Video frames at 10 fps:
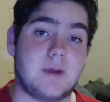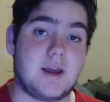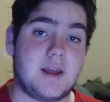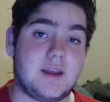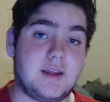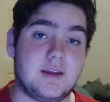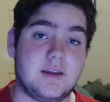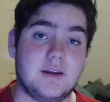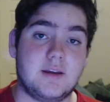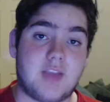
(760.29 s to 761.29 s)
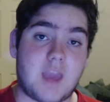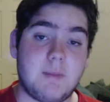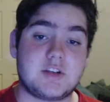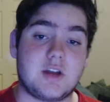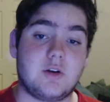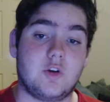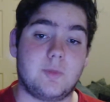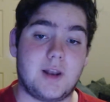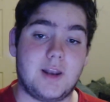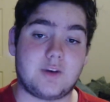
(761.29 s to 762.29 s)
my gaming channel. It
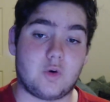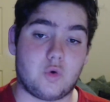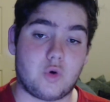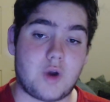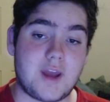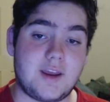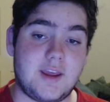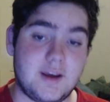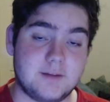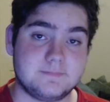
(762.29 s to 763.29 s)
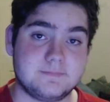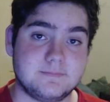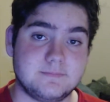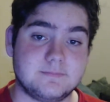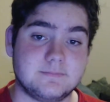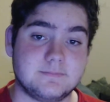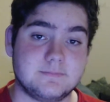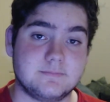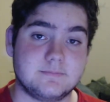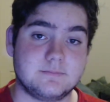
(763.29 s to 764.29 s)
will be linked right here,
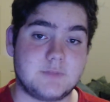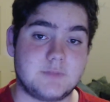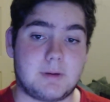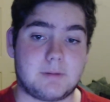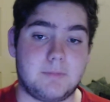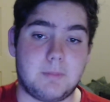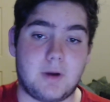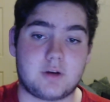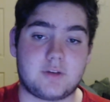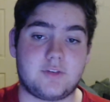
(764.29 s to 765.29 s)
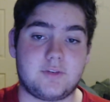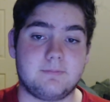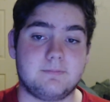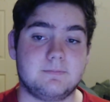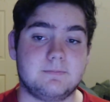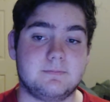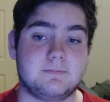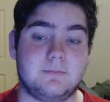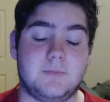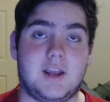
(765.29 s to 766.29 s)
the box.
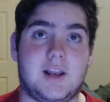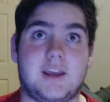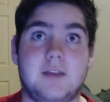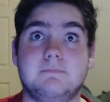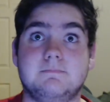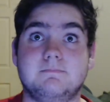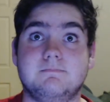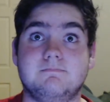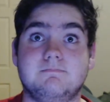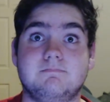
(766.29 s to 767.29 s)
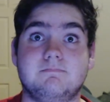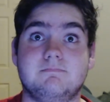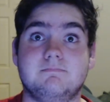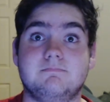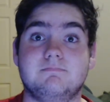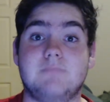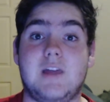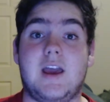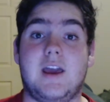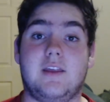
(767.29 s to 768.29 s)
You can click it,
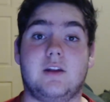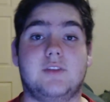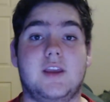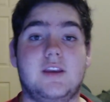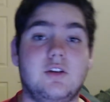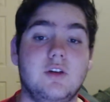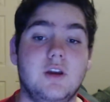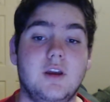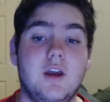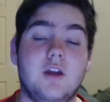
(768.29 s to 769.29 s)
and that'll take you